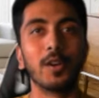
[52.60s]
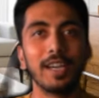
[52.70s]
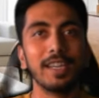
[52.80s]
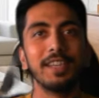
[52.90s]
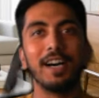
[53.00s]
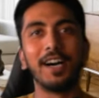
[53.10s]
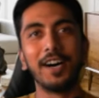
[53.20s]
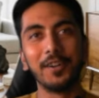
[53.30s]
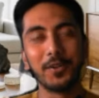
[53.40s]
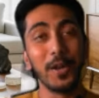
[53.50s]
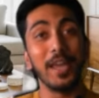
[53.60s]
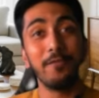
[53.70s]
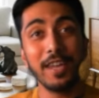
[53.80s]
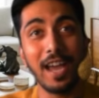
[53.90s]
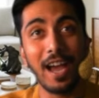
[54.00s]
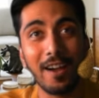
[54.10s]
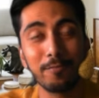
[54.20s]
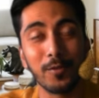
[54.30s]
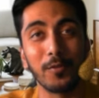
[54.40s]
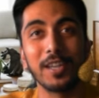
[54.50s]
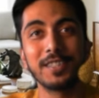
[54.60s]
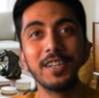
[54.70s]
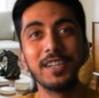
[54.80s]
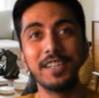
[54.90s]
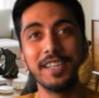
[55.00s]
guys, today we have Professor